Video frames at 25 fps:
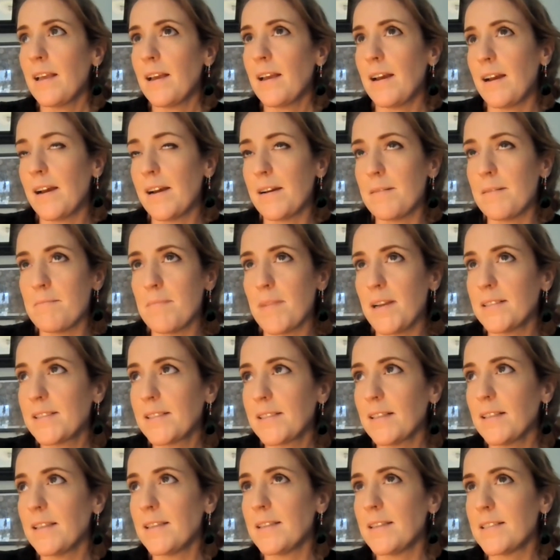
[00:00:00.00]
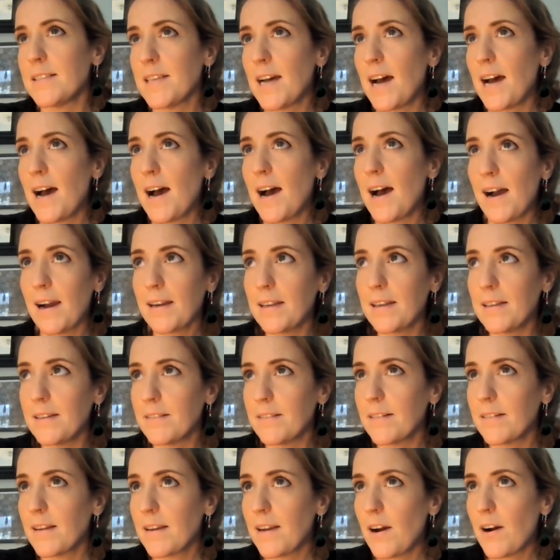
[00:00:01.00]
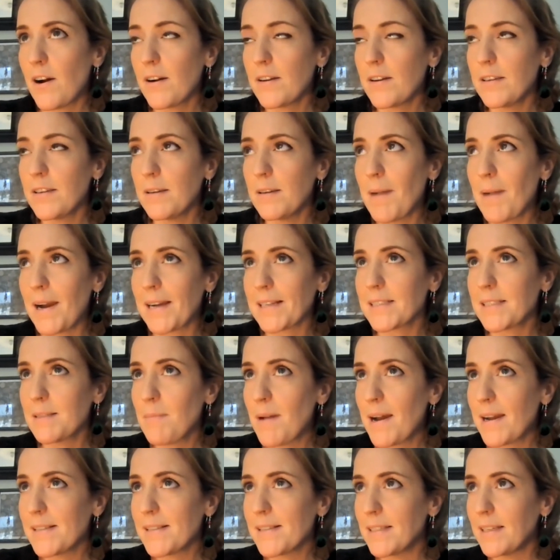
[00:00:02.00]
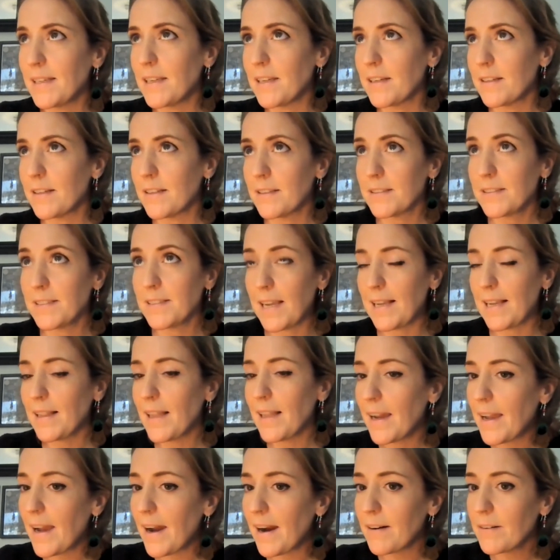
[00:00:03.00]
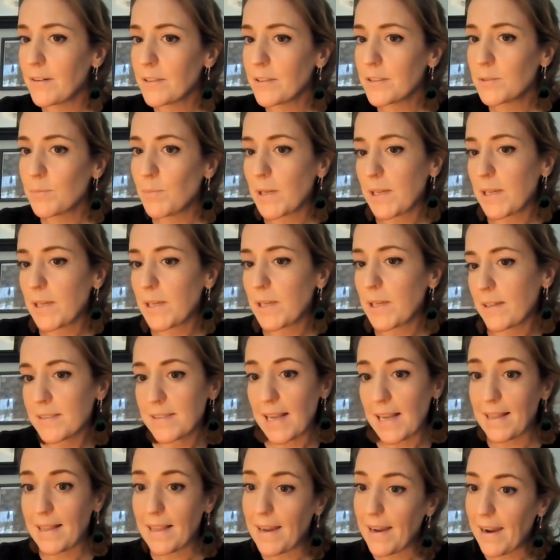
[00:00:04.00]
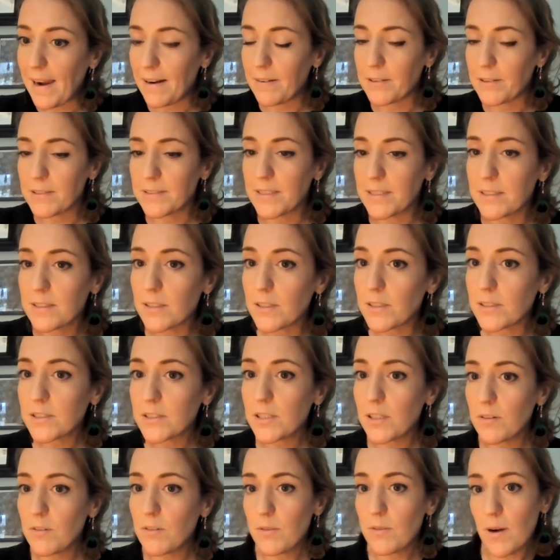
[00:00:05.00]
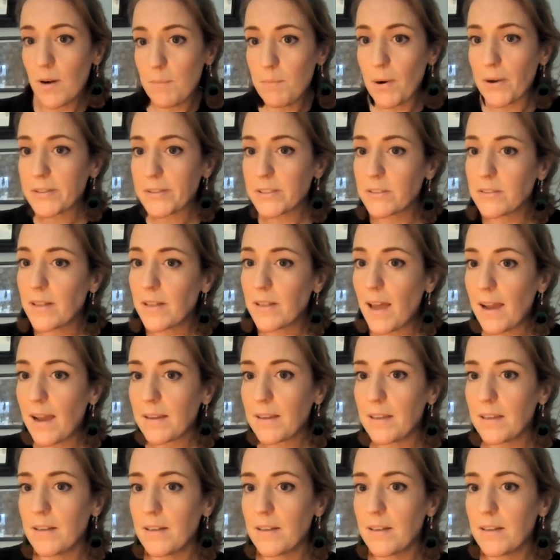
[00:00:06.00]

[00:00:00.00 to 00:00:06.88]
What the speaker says: it's still in the dark, and maximizing your daylight hours, because daylight hours is also a bottleneck.